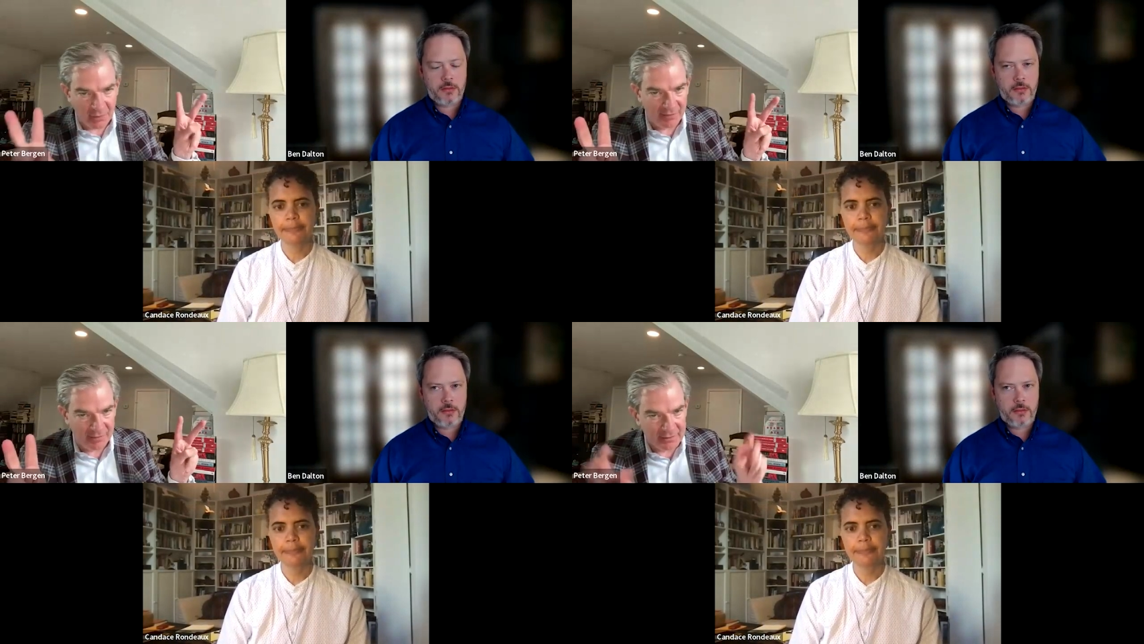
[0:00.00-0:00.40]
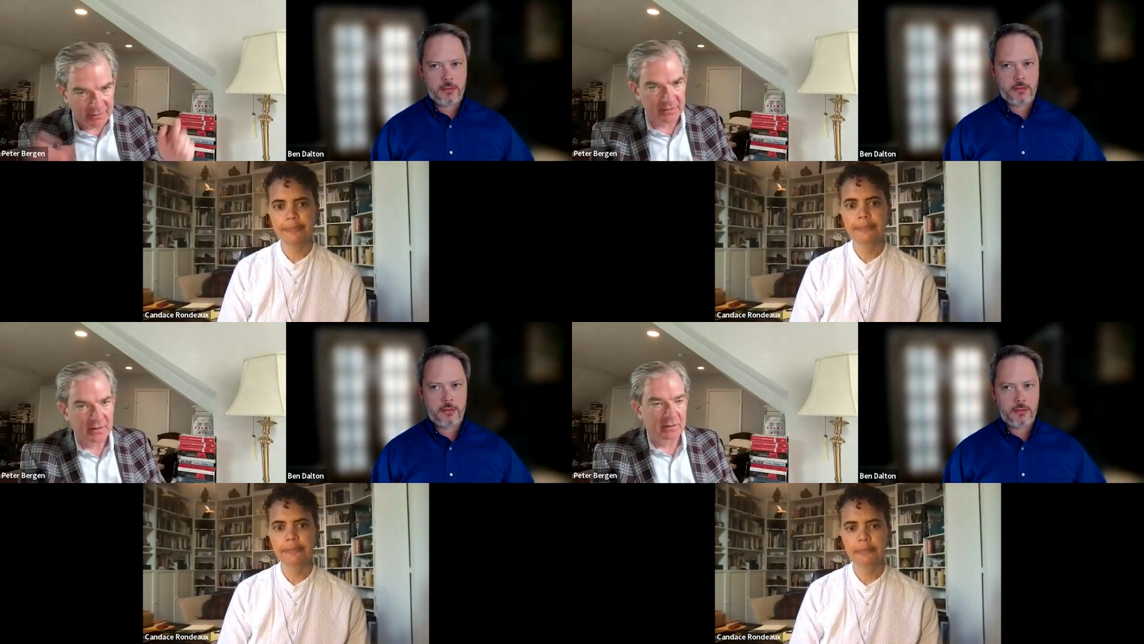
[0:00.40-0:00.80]
Speaker 1: private
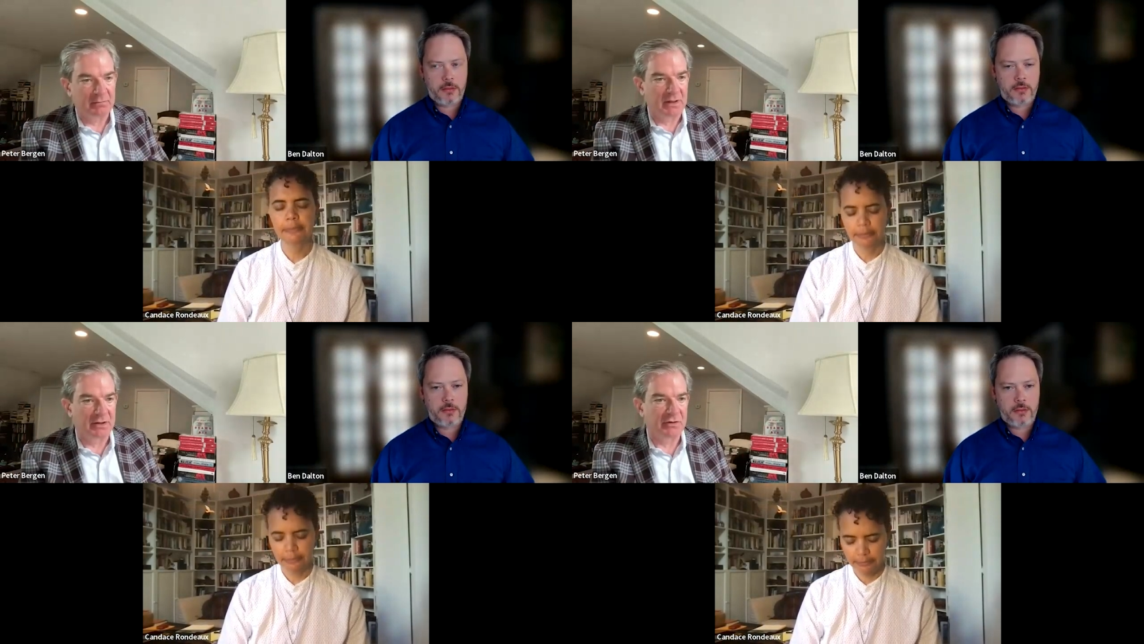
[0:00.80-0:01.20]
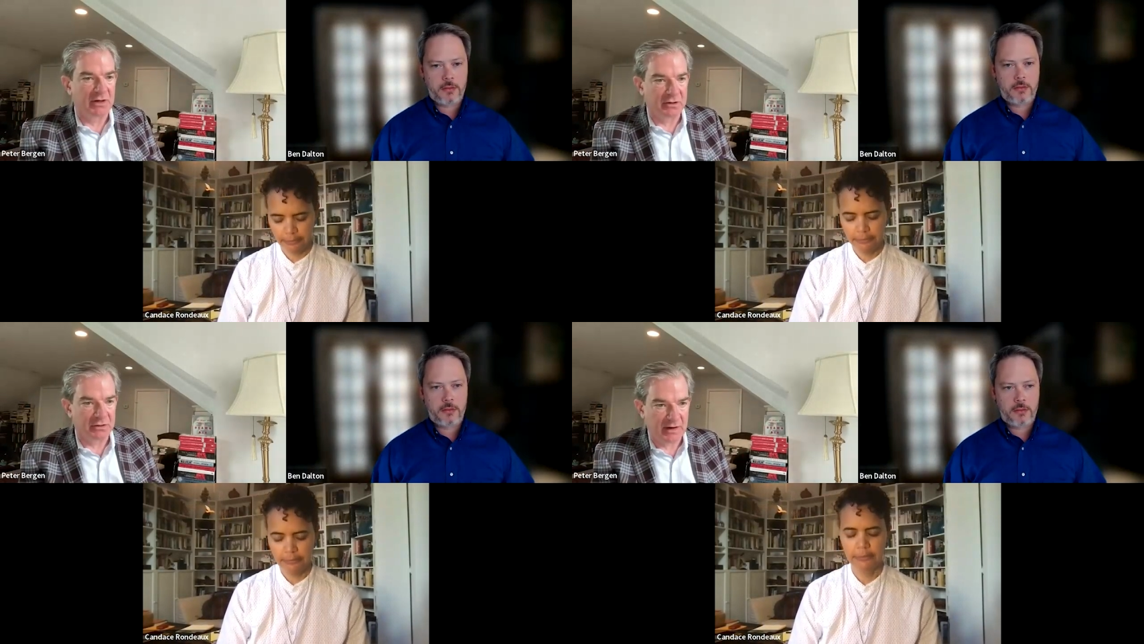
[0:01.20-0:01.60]

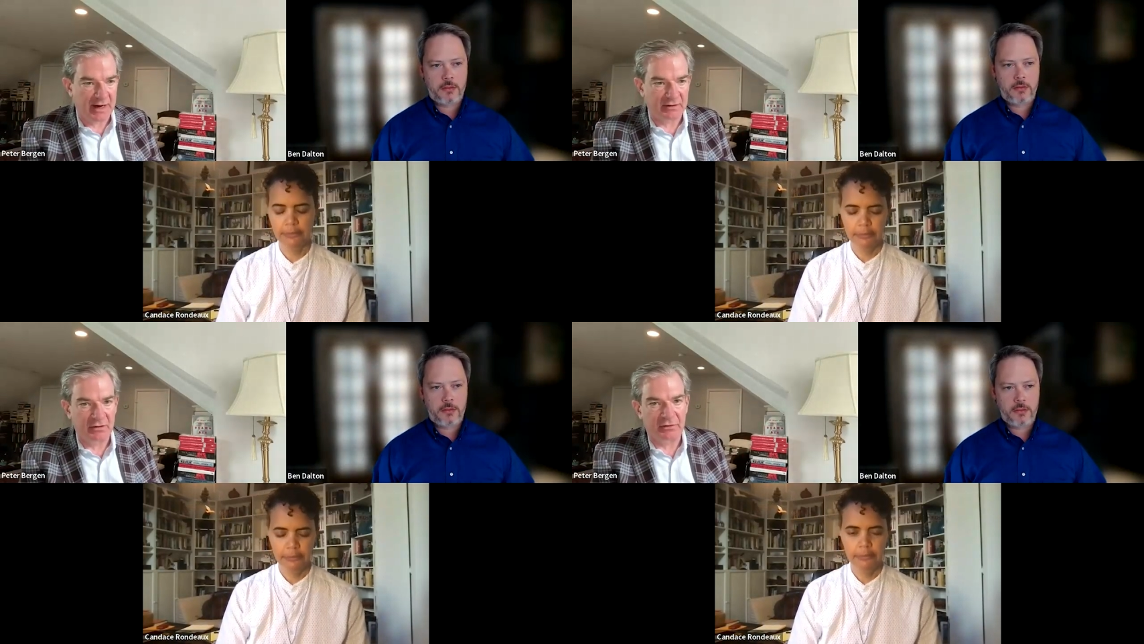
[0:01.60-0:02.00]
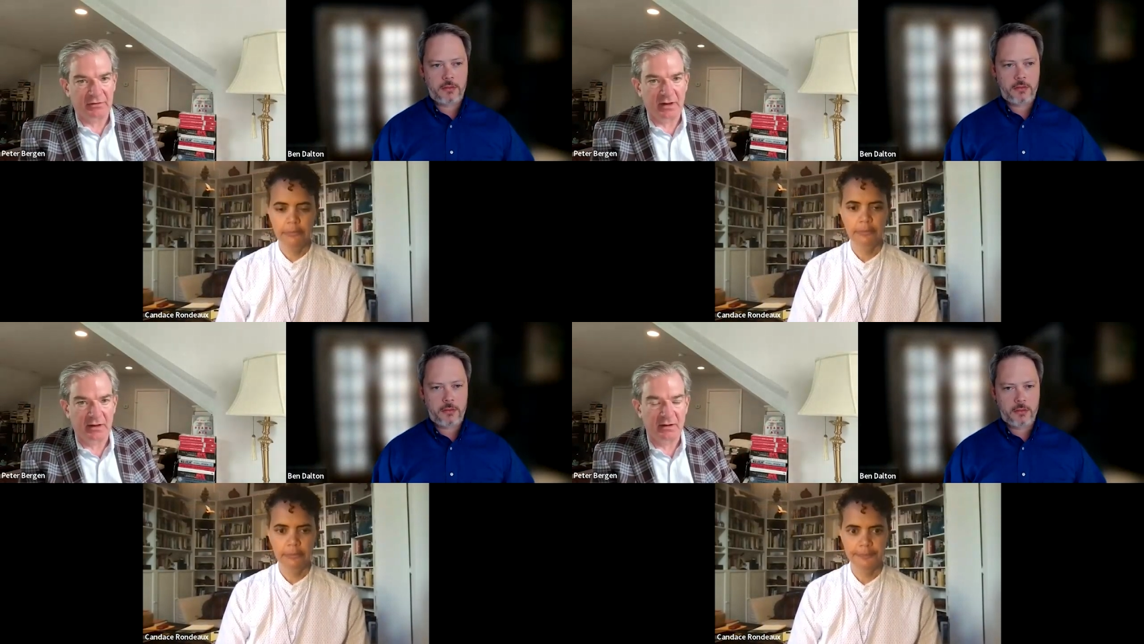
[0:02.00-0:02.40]
military
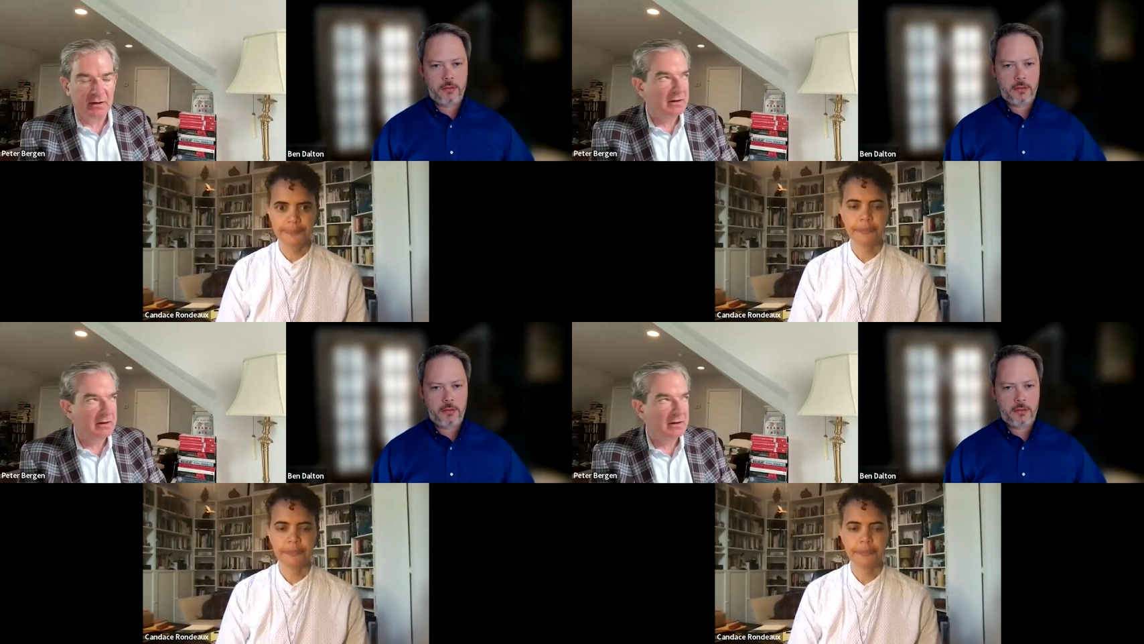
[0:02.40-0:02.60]
contractors like